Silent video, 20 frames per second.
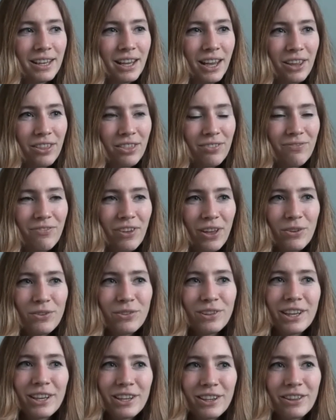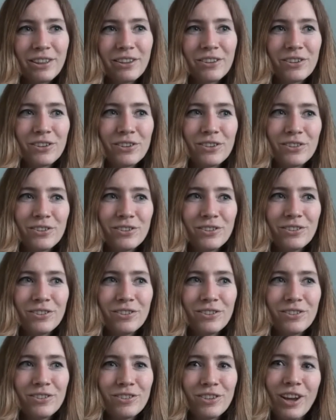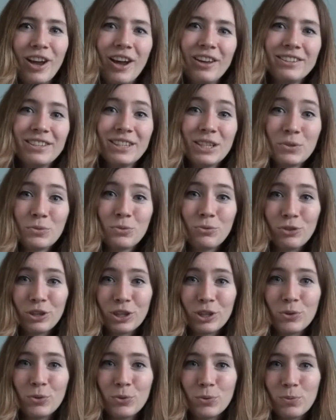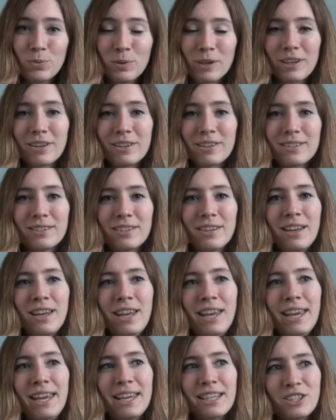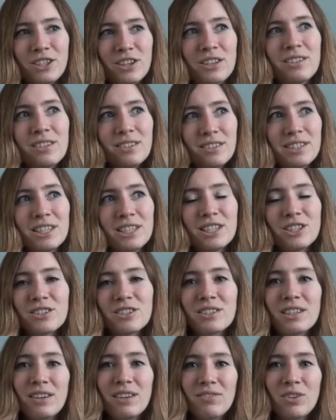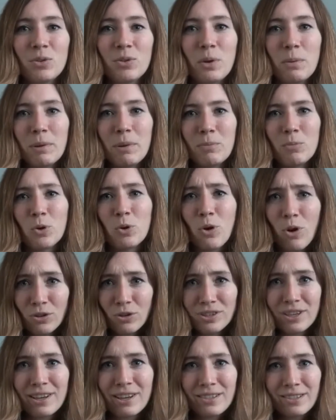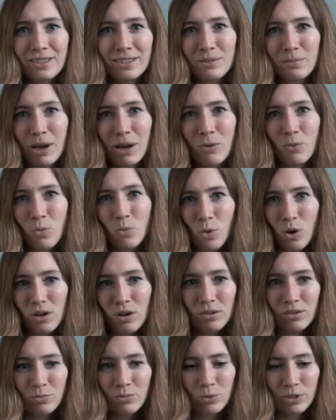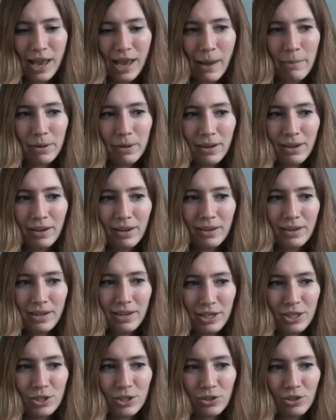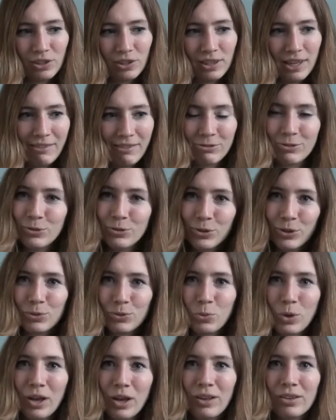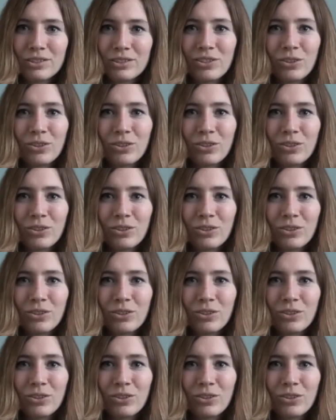I felt like the cutscenes were really cool because it did just give you a bit more context about what was happening in each of the levels as well.